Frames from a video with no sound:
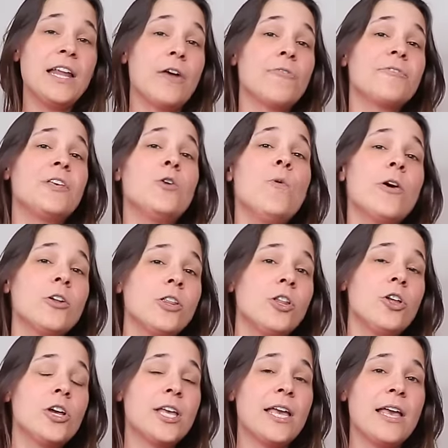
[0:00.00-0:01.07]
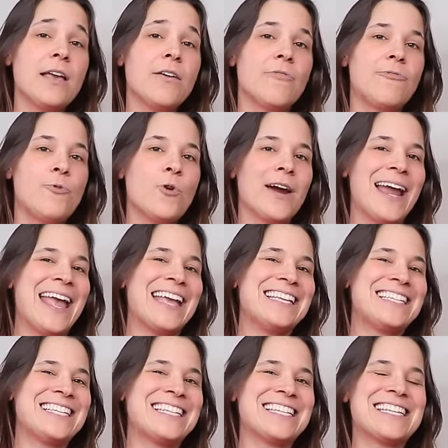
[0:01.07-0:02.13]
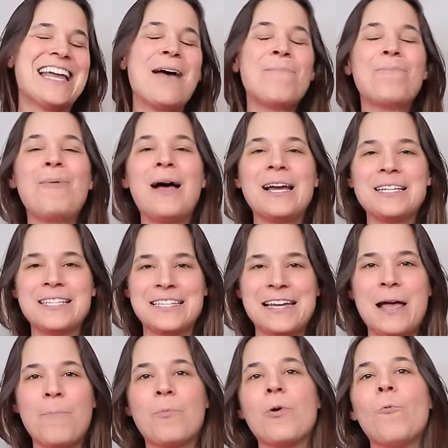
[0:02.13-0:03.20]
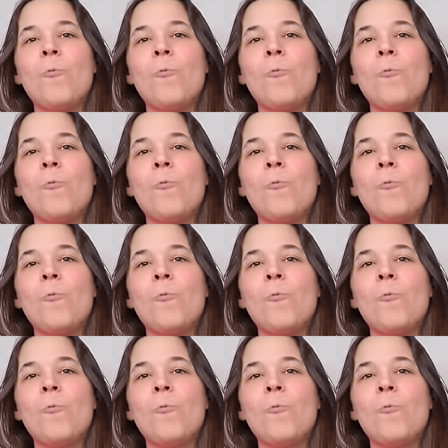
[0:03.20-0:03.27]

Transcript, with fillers: Now, if you are looking for a step-by-step